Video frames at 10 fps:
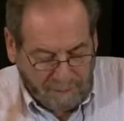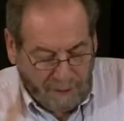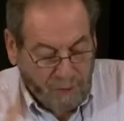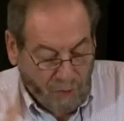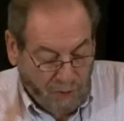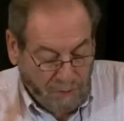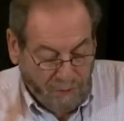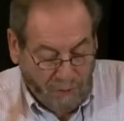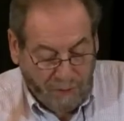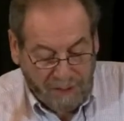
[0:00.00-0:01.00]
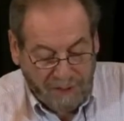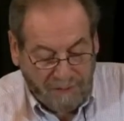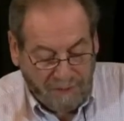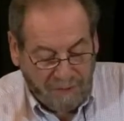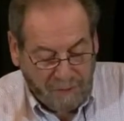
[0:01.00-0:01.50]
I was wrong before when I said
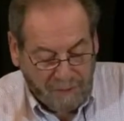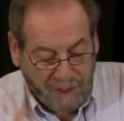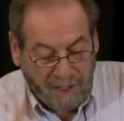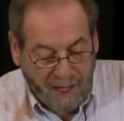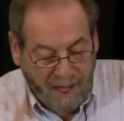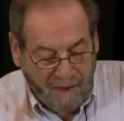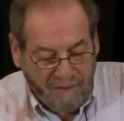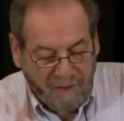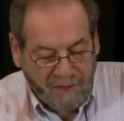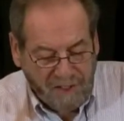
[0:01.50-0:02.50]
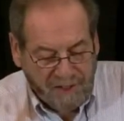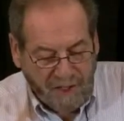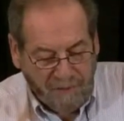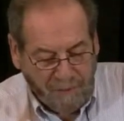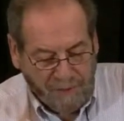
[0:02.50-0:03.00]
50%.
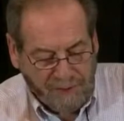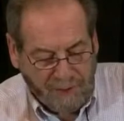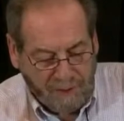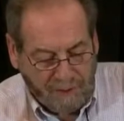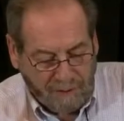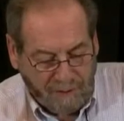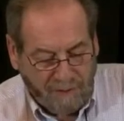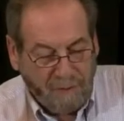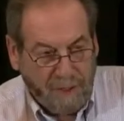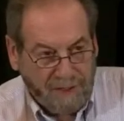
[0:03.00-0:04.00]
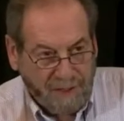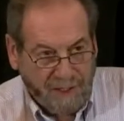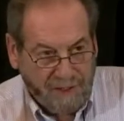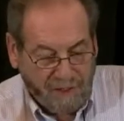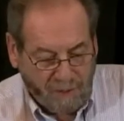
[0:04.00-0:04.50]
57% of the
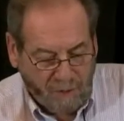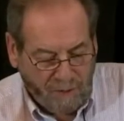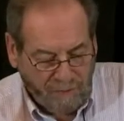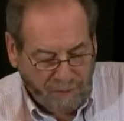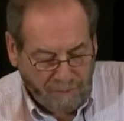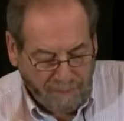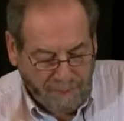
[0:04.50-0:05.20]
Mexicans are on welfare.